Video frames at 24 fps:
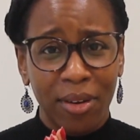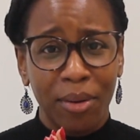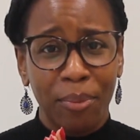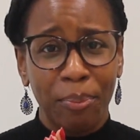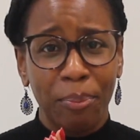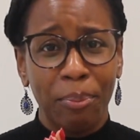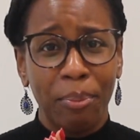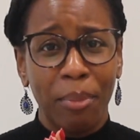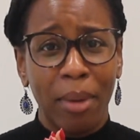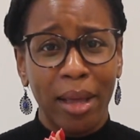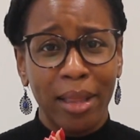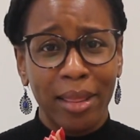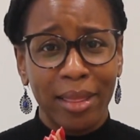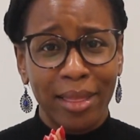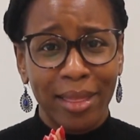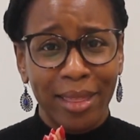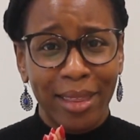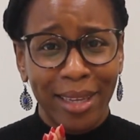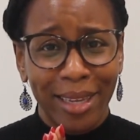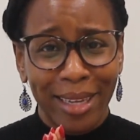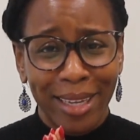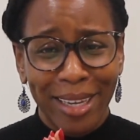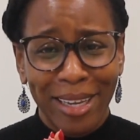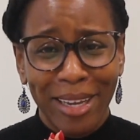monthly
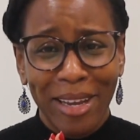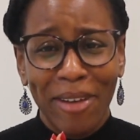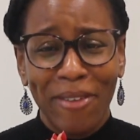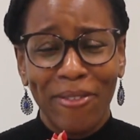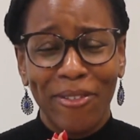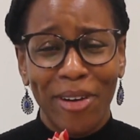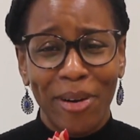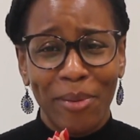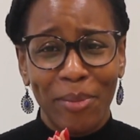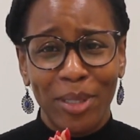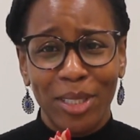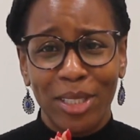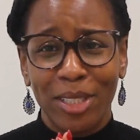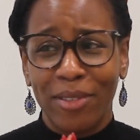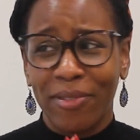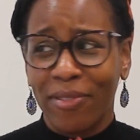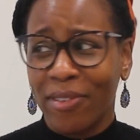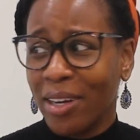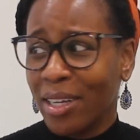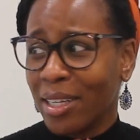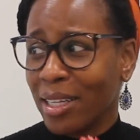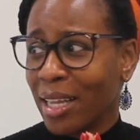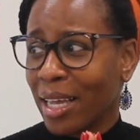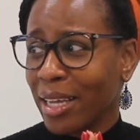for emergency
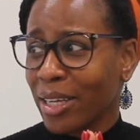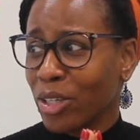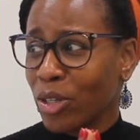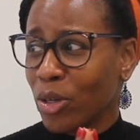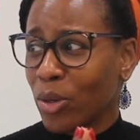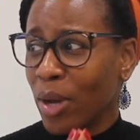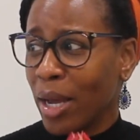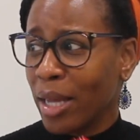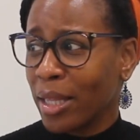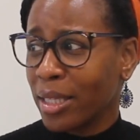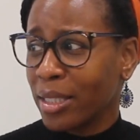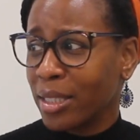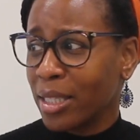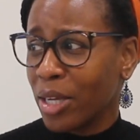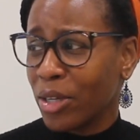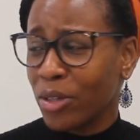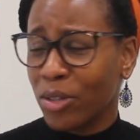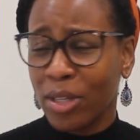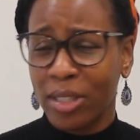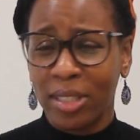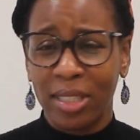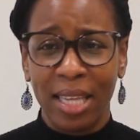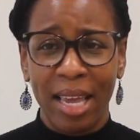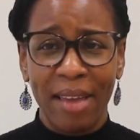fund. Like, you know how they tell
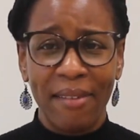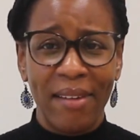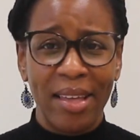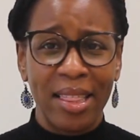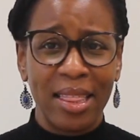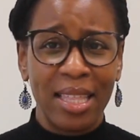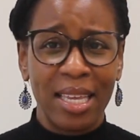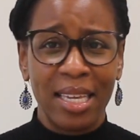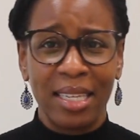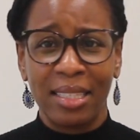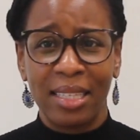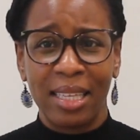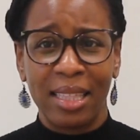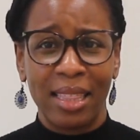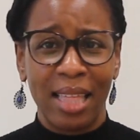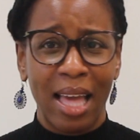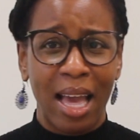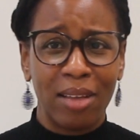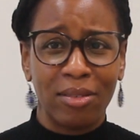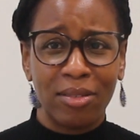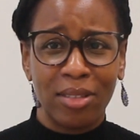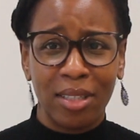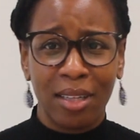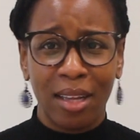you save at least
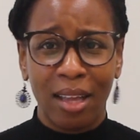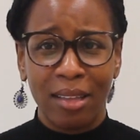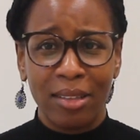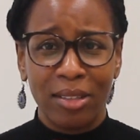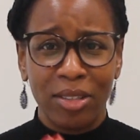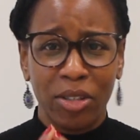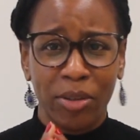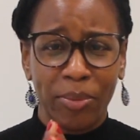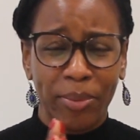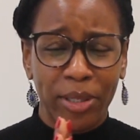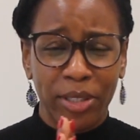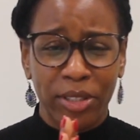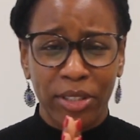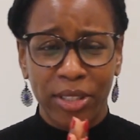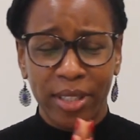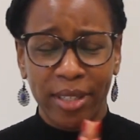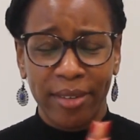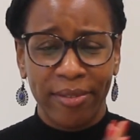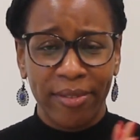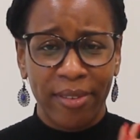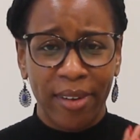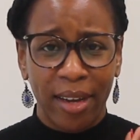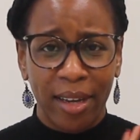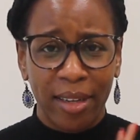$1,000 in your emergency
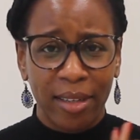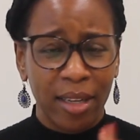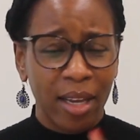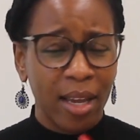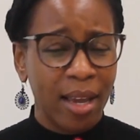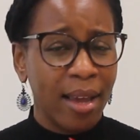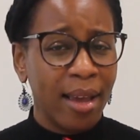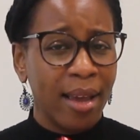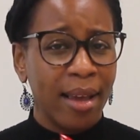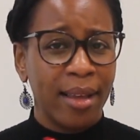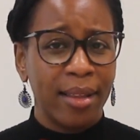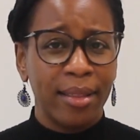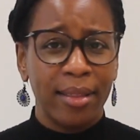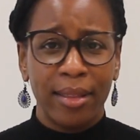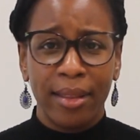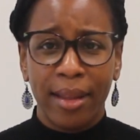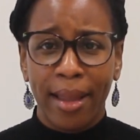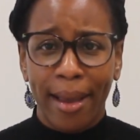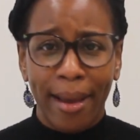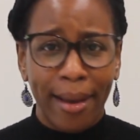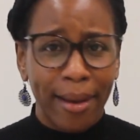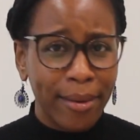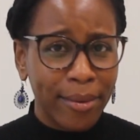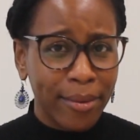fund?
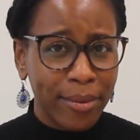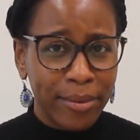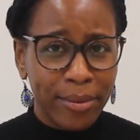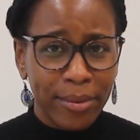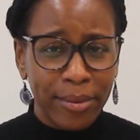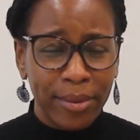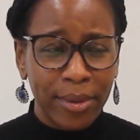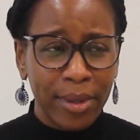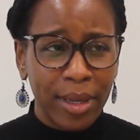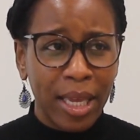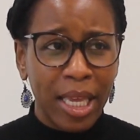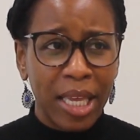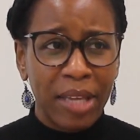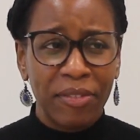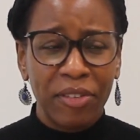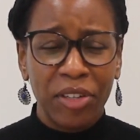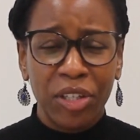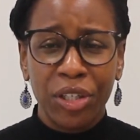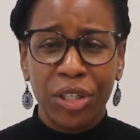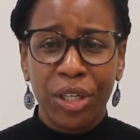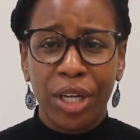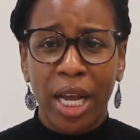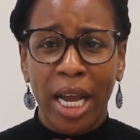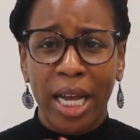No. If
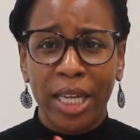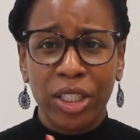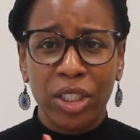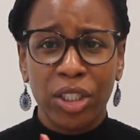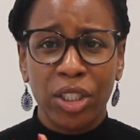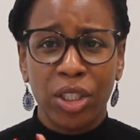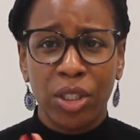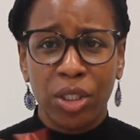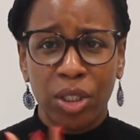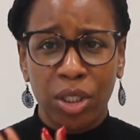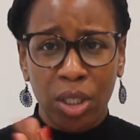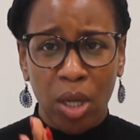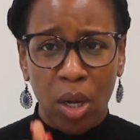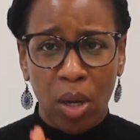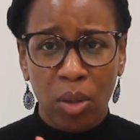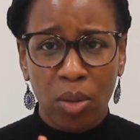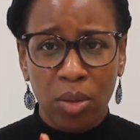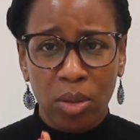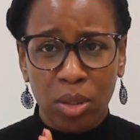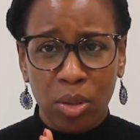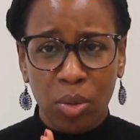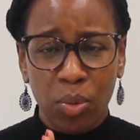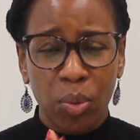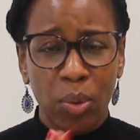you're an actual
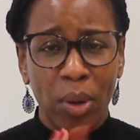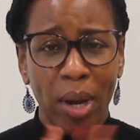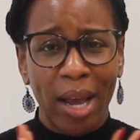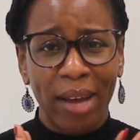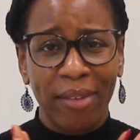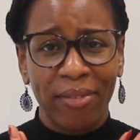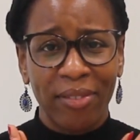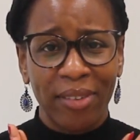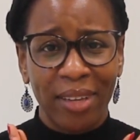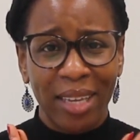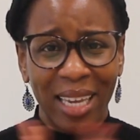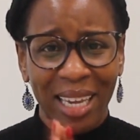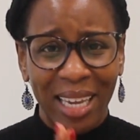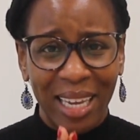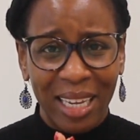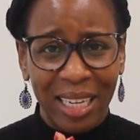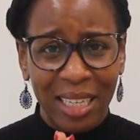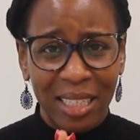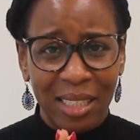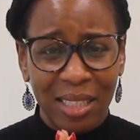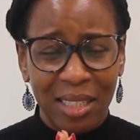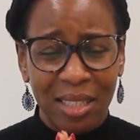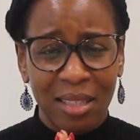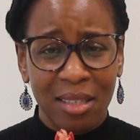adult who have
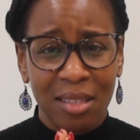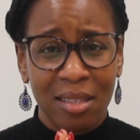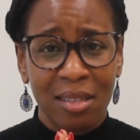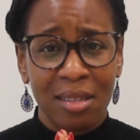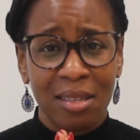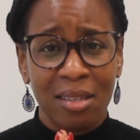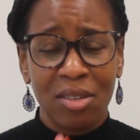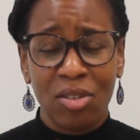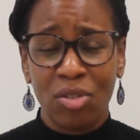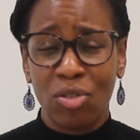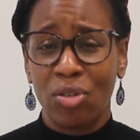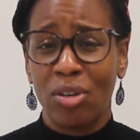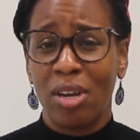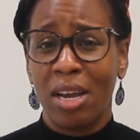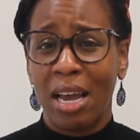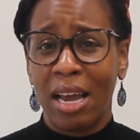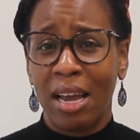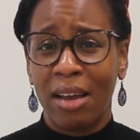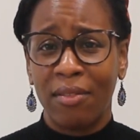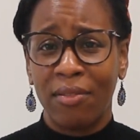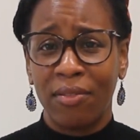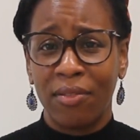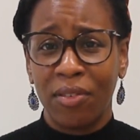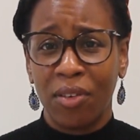kids, you
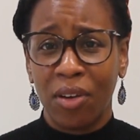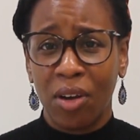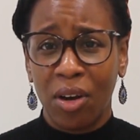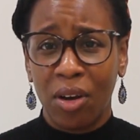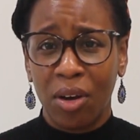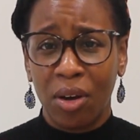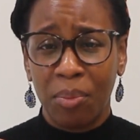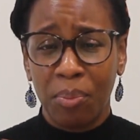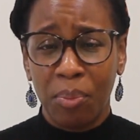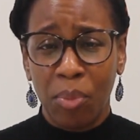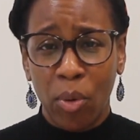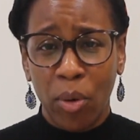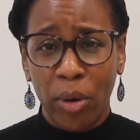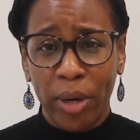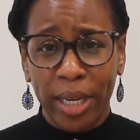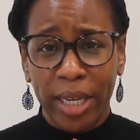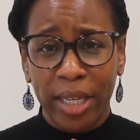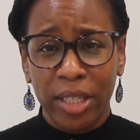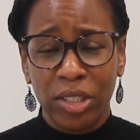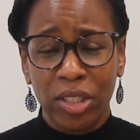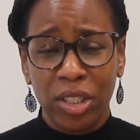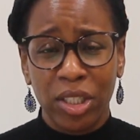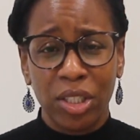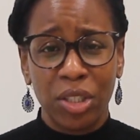have
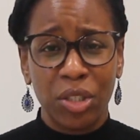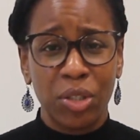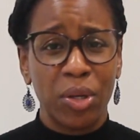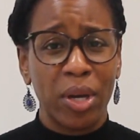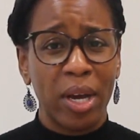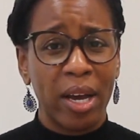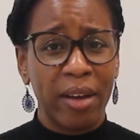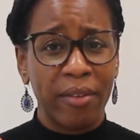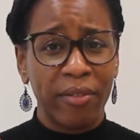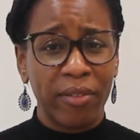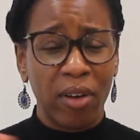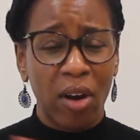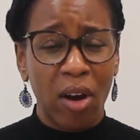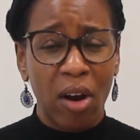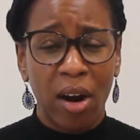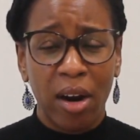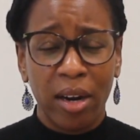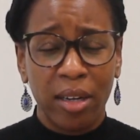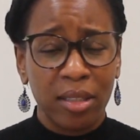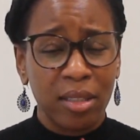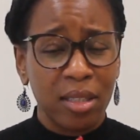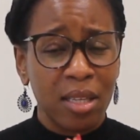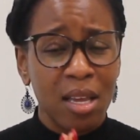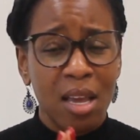mortgages, you have
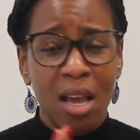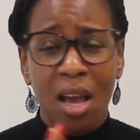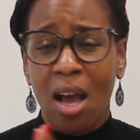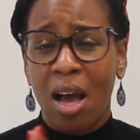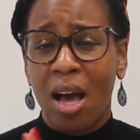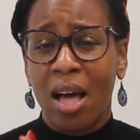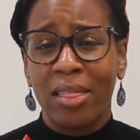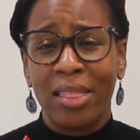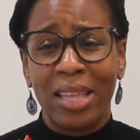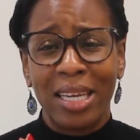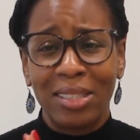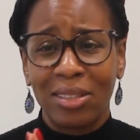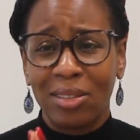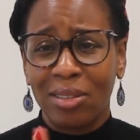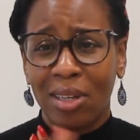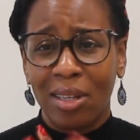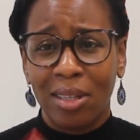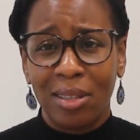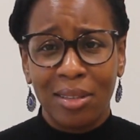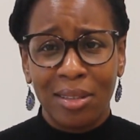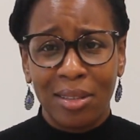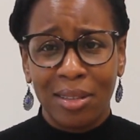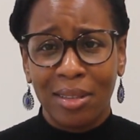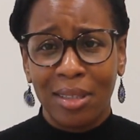cars,
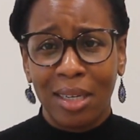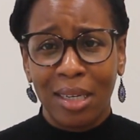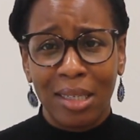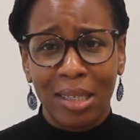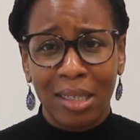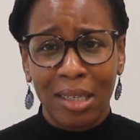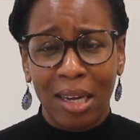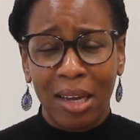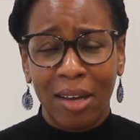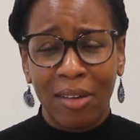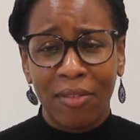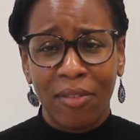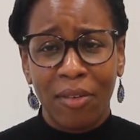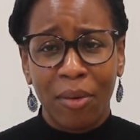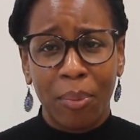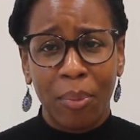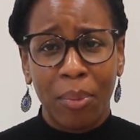$1,000 is not enough